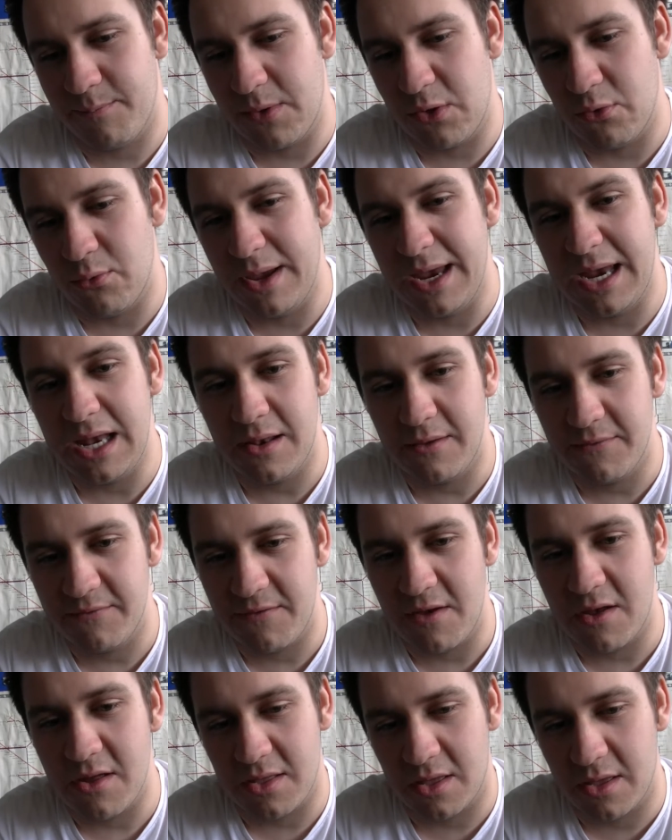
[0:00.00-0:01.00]
between
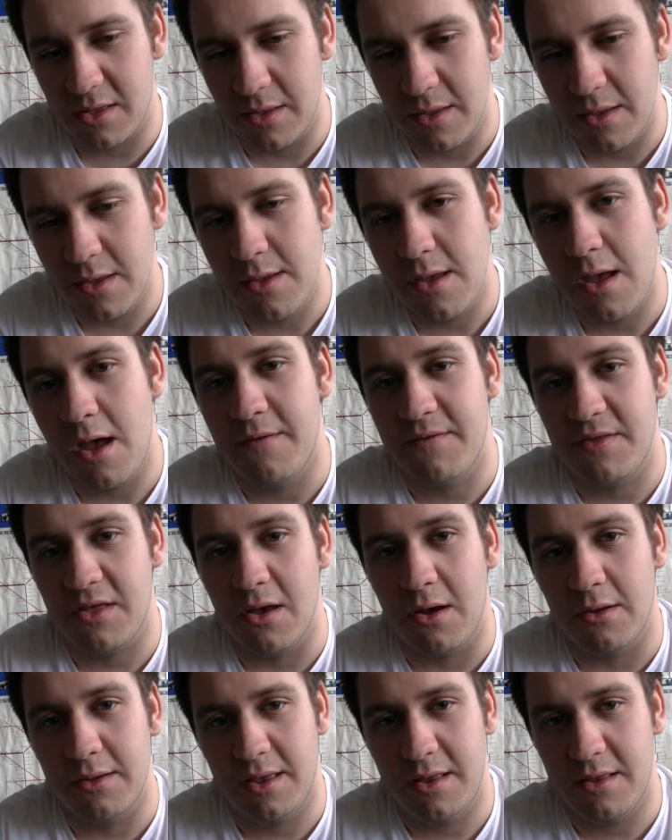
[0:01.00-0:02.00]
Earth's
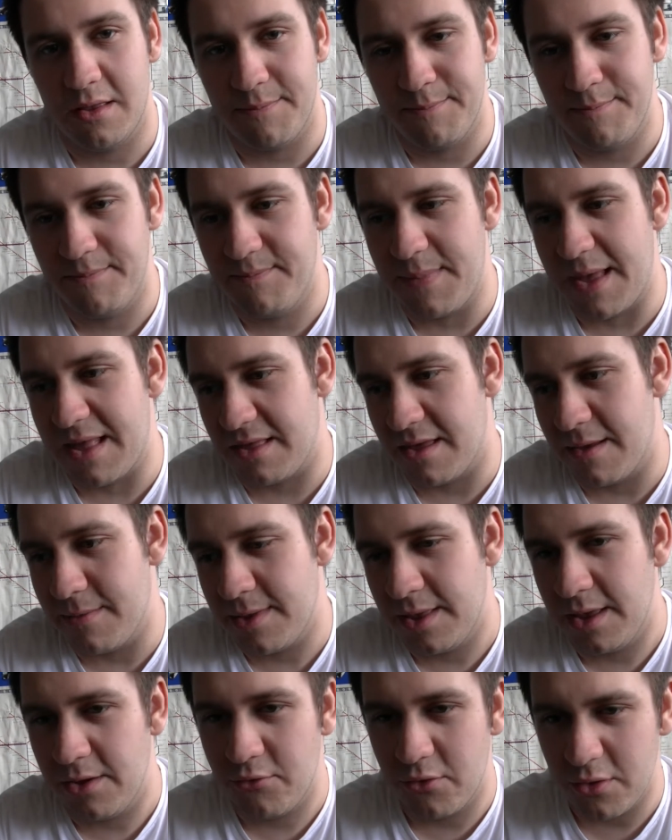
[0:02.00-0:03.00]
Guardians and Best Kept
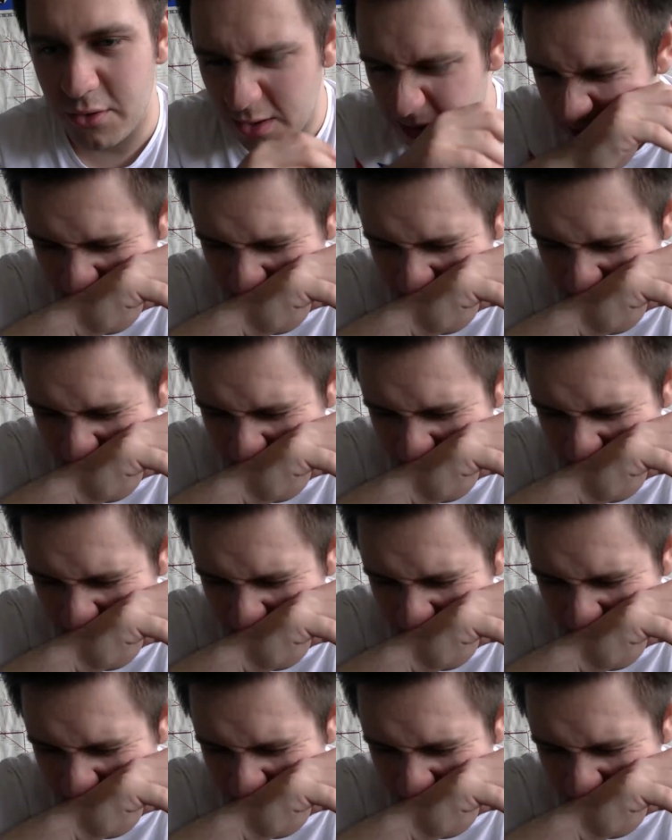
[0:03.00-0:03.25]
Secret.